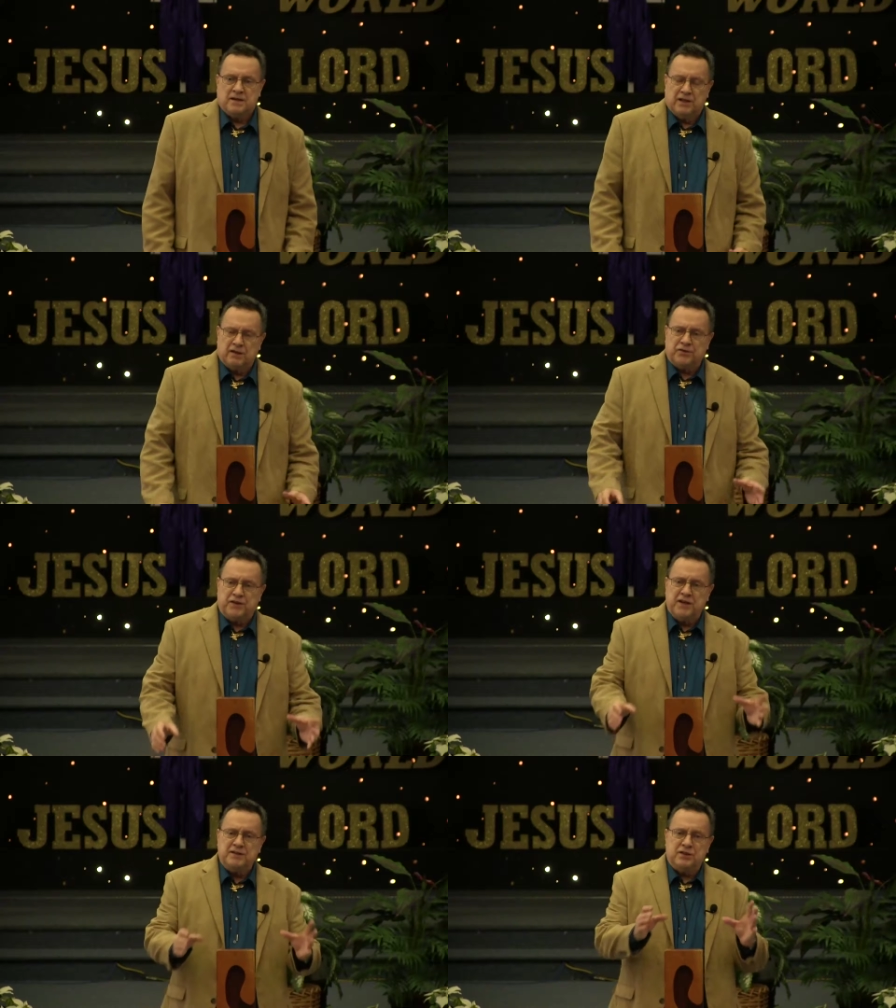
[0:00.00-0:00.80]
Little
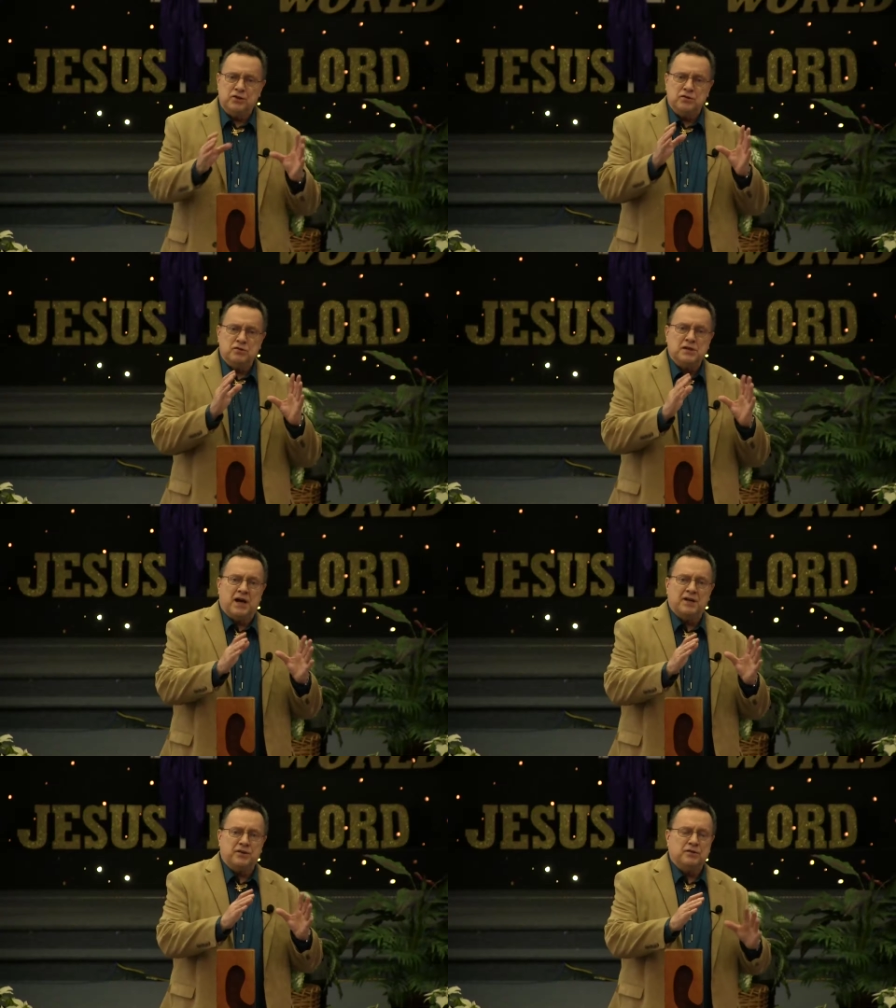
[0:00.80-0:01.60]
things that you do and
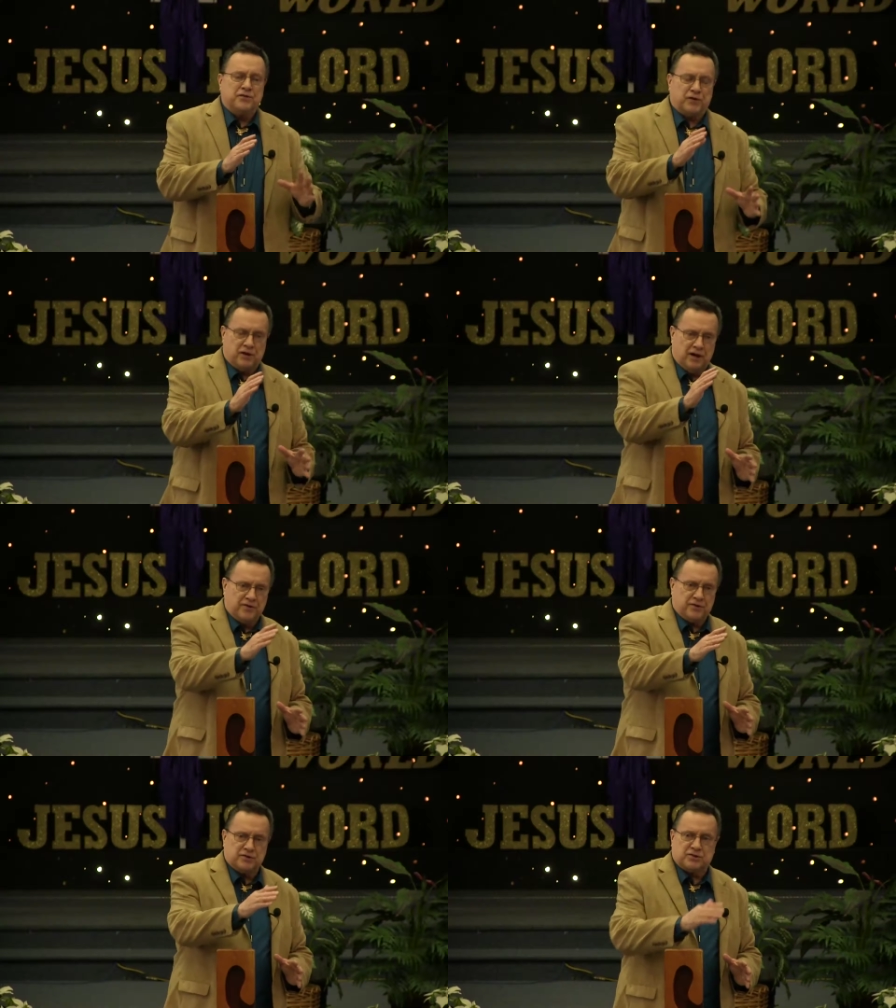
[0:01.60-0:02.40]
I do for
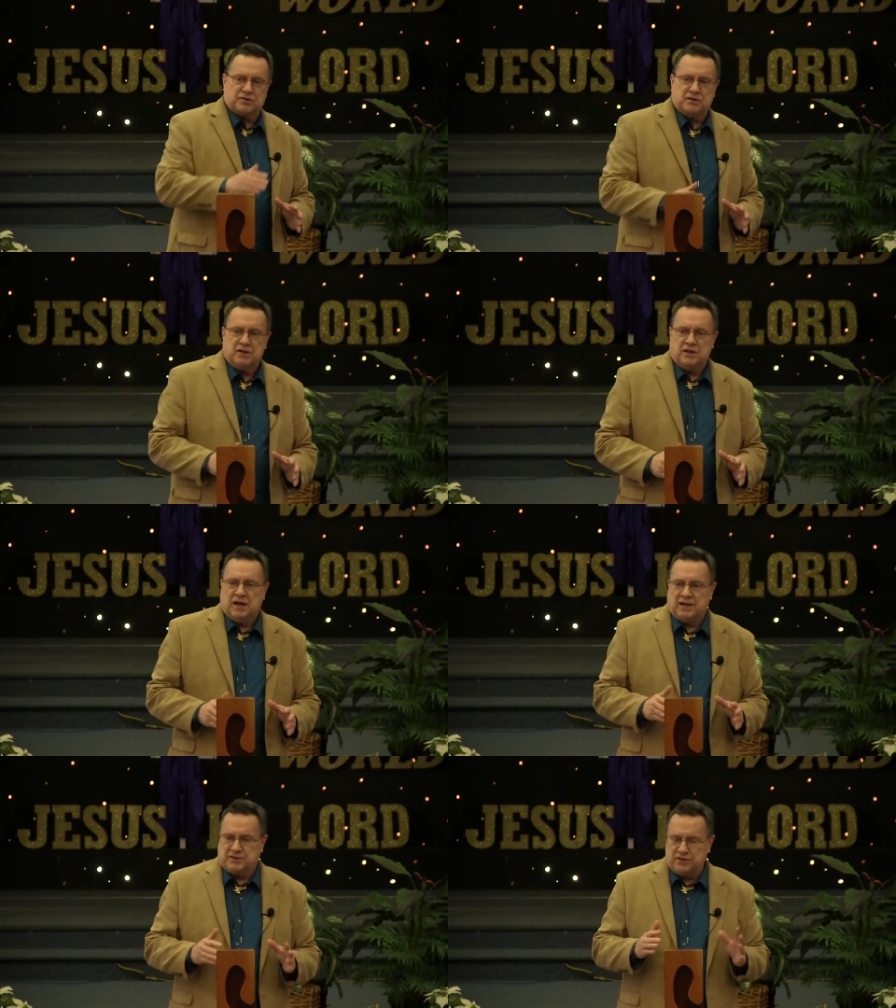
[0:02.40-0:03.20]
others
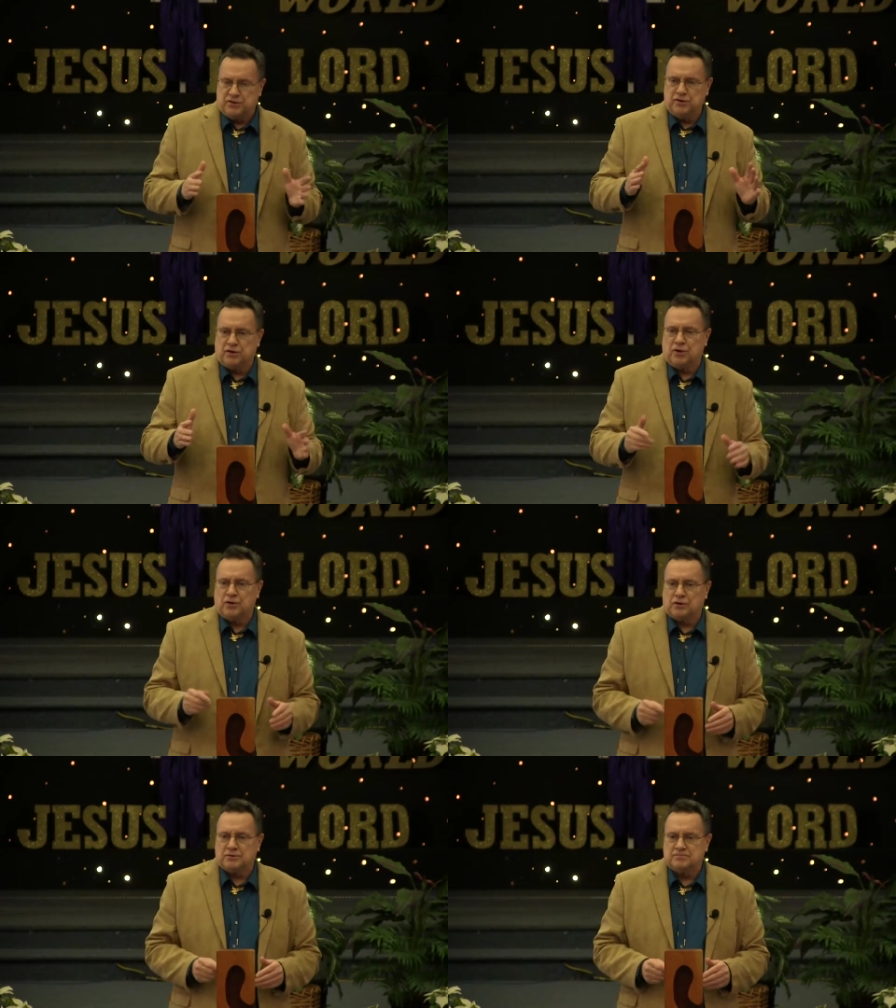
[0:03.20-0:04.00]
as unto the
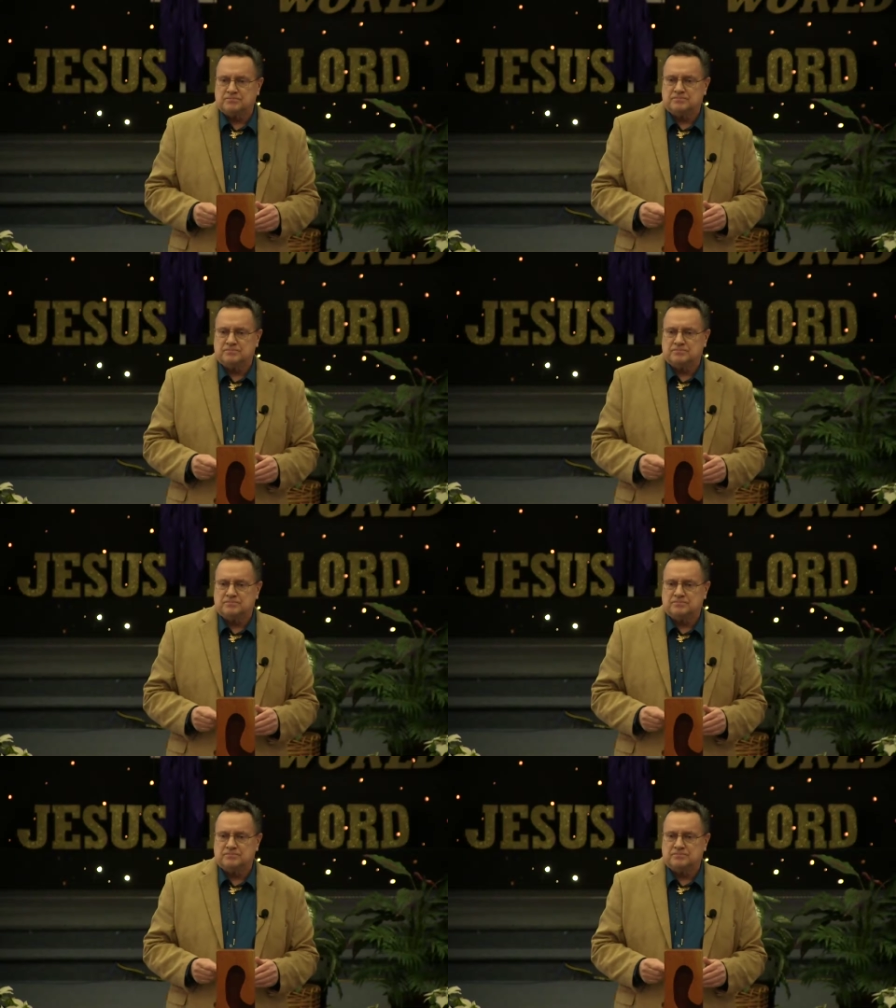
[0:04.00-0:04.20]
Lord.